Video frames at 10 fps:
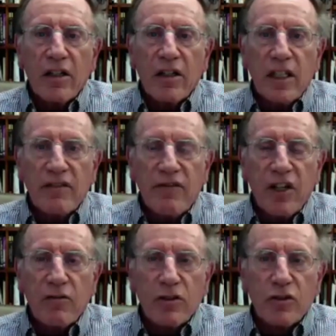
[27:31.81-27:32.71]
it's
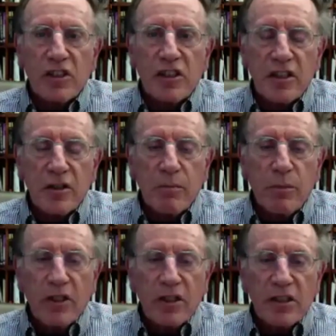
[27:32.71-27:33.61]
federal jurisdiction
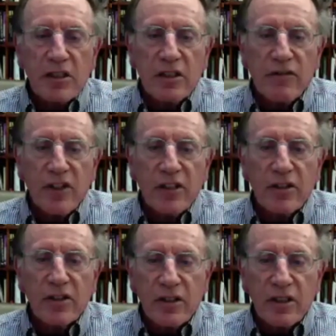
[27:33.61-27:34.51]
because the
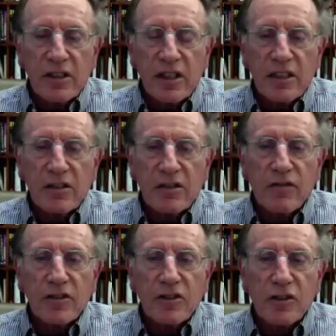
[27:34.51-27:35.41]
defendant, in this case,
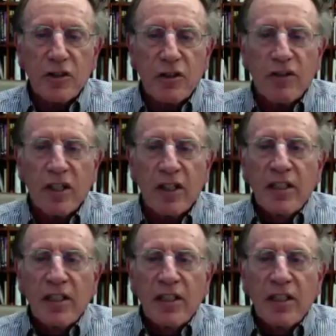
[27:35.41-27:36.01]
Officer Chauvin,